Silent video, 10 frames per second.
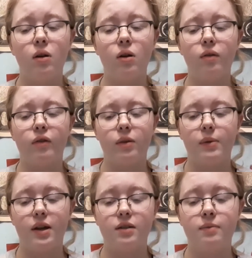over the
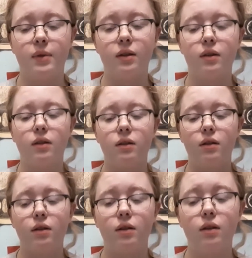past month,
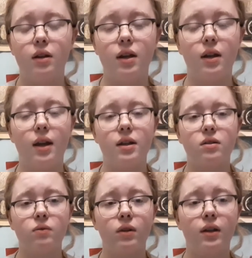and that's
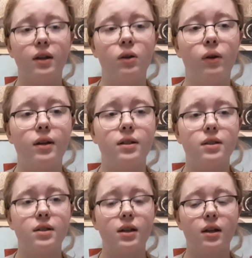really great to
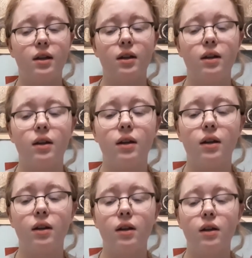see.
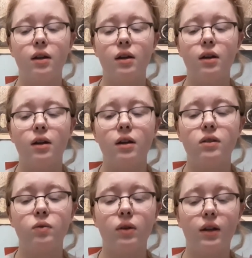
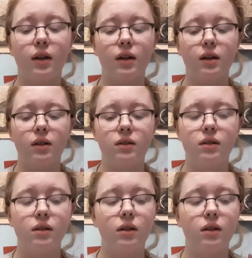It's really, because